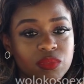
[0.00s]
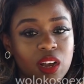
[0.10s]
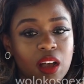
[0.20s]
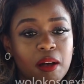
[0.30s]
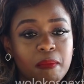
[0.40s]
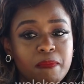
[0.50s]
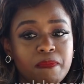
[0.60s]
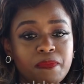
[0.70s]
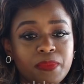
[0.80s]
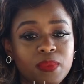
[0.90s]

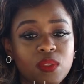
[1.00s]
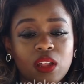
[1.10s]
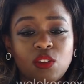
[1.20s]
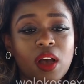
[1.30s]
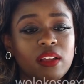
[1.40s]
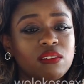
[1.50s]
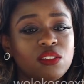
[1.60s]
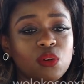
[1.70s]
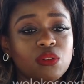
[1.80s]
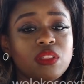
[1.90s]
No, I
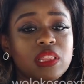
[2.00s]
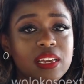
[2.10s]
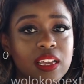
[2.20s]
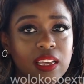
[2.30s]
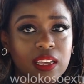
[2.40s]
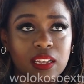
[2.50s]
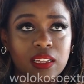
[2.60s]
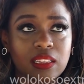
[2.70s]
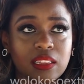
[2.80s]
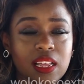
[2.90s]
don't think
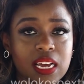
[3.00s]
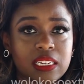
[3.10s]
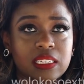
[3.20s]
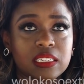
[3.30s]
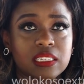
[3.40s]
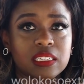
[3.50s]
that.